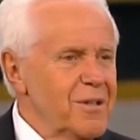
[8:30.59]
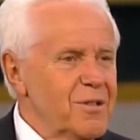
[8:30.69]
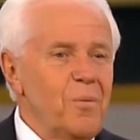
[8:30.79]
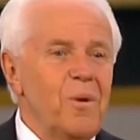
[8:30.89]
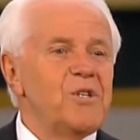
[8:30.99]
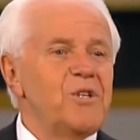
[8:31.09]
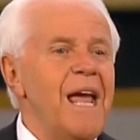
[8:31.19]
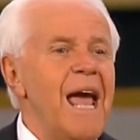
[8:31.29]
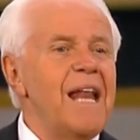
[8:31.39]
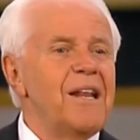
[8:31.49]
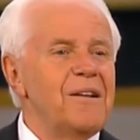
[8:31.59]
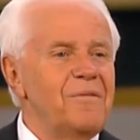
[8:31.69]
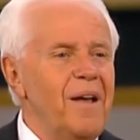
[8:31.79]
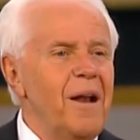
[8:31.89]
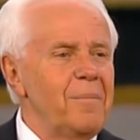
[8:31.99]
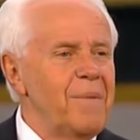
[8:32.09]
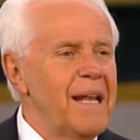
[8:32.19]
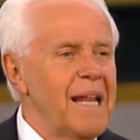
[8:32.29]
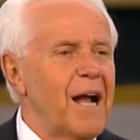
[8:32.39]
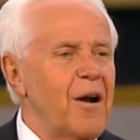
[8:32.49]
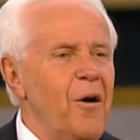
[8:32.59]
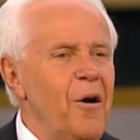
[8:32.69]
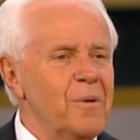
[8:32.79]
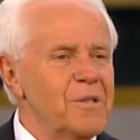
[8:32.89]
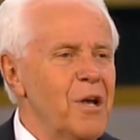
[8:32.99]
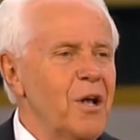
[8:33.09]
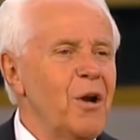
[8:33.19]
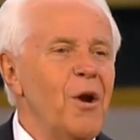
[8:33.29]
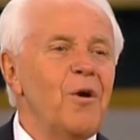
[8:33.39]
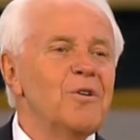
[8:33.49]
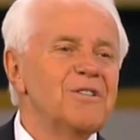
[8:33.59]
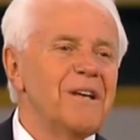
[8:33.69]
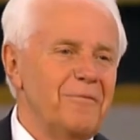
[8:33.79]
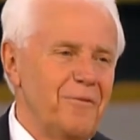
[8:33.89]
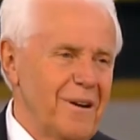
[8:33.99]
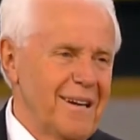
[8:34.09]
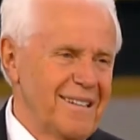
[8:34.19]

So what she had to develop in that car was long suffering.